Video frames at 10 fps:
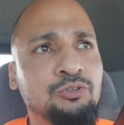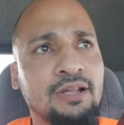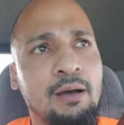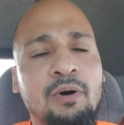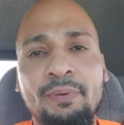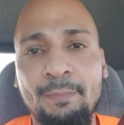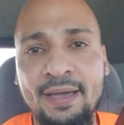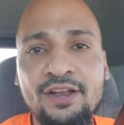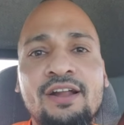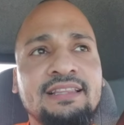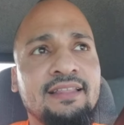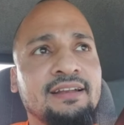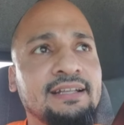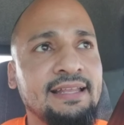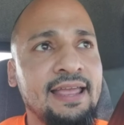what? I'm gonna be better at the
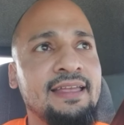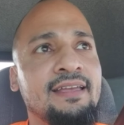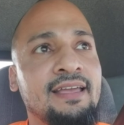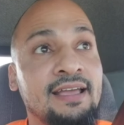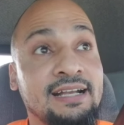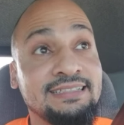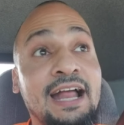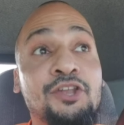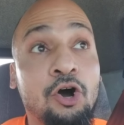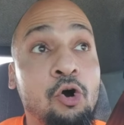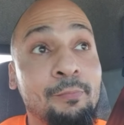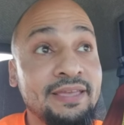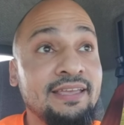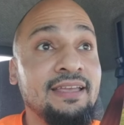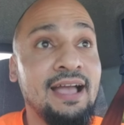end of the day because I know
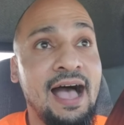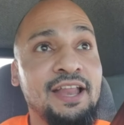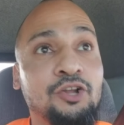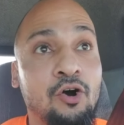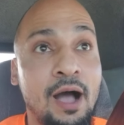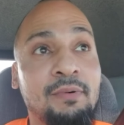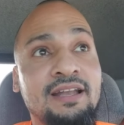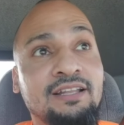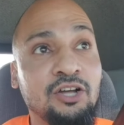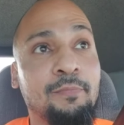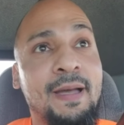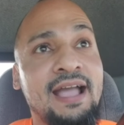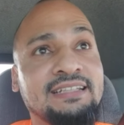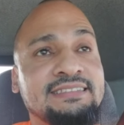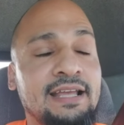me. I know I'm gonna look
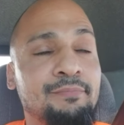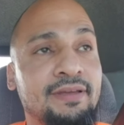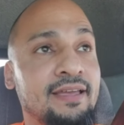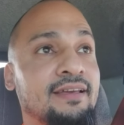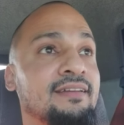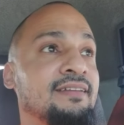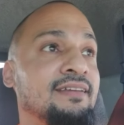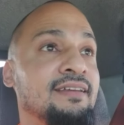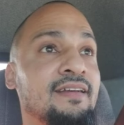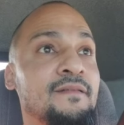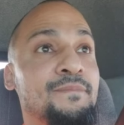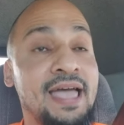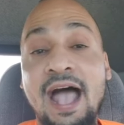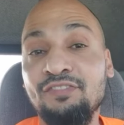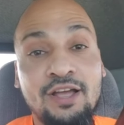back and say, man,
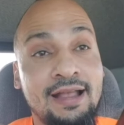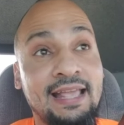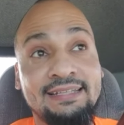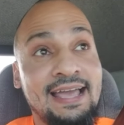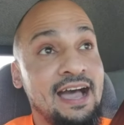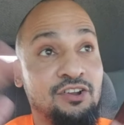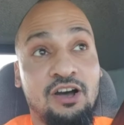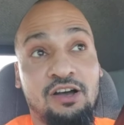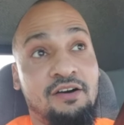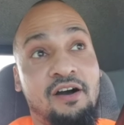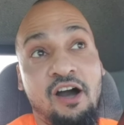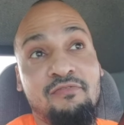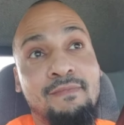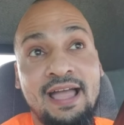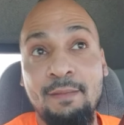after I get down
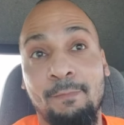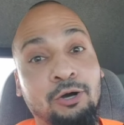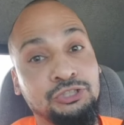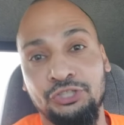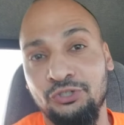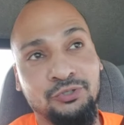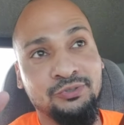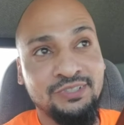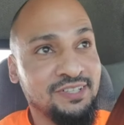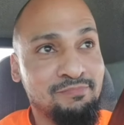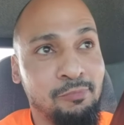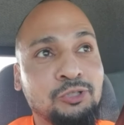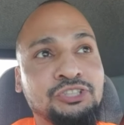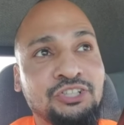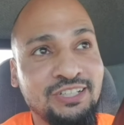off my emotional
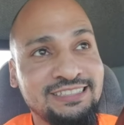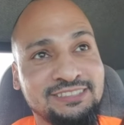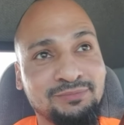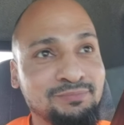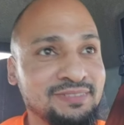emotionalism,